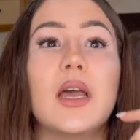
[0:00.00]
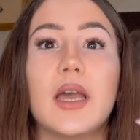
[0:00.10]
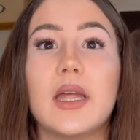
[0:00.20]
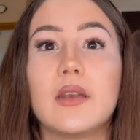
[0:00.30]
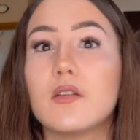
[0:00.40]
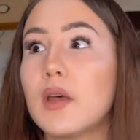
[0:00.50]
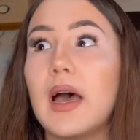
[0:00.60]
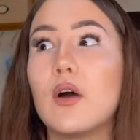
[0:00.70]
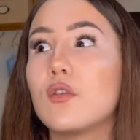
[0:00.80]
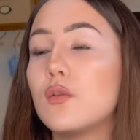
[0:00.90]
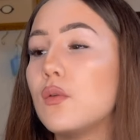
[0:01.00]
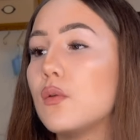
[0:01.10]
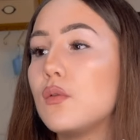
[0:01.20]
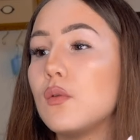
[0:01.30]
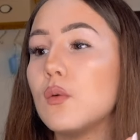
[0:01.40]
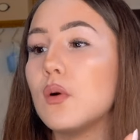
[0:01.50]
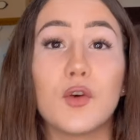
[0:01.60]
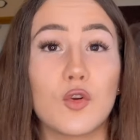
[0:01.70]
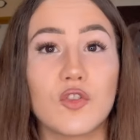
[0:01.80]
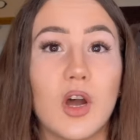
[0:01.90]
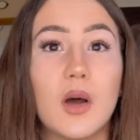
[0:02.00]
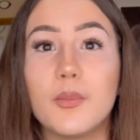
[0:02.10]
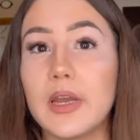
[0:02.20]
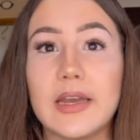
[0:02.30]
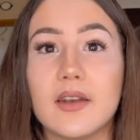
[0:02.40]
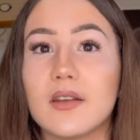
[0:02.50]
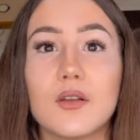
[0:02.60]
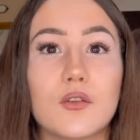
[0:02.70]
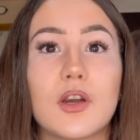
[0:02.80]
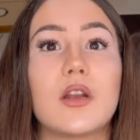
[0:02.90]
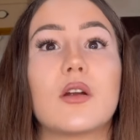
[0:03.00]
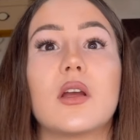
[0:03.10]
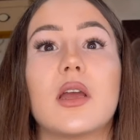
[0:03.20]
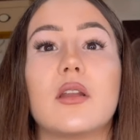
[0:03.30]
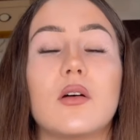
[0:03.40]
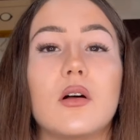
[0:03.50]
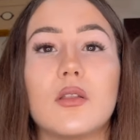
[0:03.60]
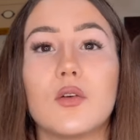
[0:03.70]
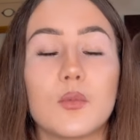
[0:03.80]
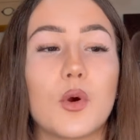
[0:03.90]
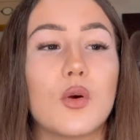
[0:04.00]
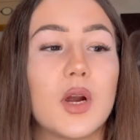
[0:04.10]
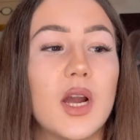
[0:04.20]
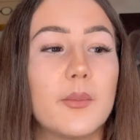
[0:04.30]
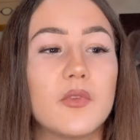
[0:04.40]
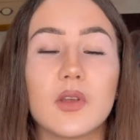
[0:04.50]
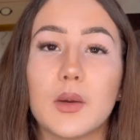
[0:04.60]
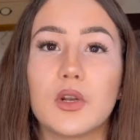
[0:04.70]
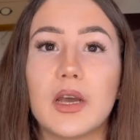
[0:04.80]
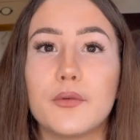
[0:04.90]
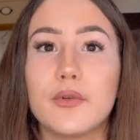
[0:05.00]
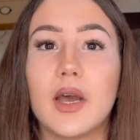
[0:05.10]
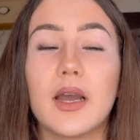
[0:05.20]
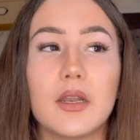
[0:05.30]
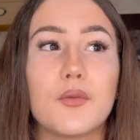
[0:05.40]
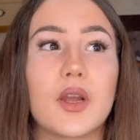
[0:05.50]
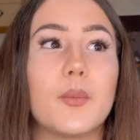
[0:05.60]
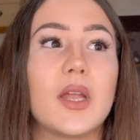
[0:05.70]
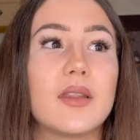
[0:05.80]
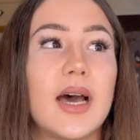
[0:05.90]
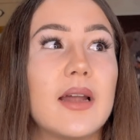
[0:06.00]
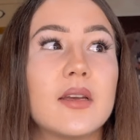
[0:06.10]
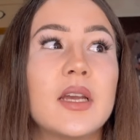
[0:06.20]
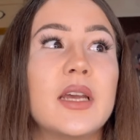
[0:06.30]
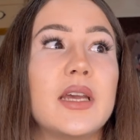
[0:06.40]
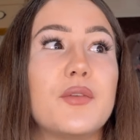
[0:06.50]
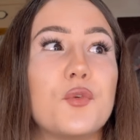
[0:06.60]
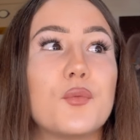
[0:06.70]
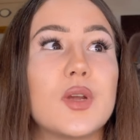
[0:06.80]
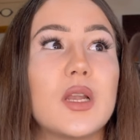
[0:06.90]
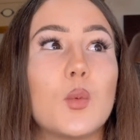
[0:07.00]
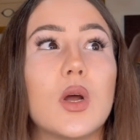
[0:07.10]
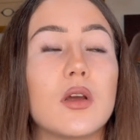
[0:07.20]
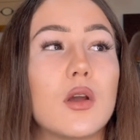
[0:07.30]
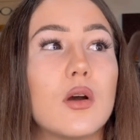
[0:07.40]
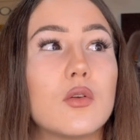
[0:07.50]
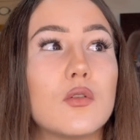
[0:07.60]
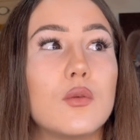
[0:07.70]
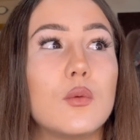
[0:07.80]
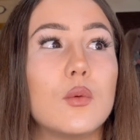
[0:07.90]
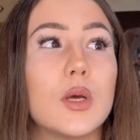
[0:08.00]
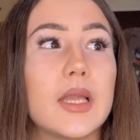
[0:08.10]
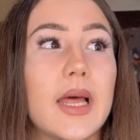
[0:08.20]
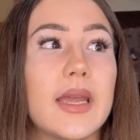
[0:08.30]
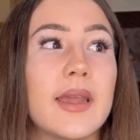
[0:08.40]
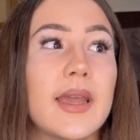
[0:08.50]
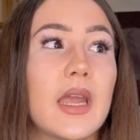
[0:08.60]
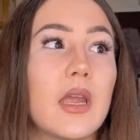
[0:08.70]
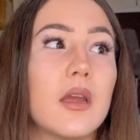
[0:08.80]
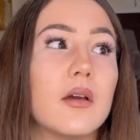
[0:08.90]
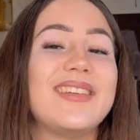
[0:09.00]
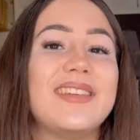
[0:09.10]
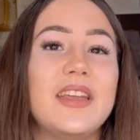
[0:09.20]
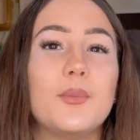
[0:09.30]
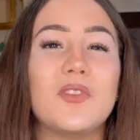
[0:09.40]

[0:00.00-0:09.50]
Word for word: and how to do Photoshop and Illustrator and all those programs. I would highly recommend that. If you really want to go to like a deep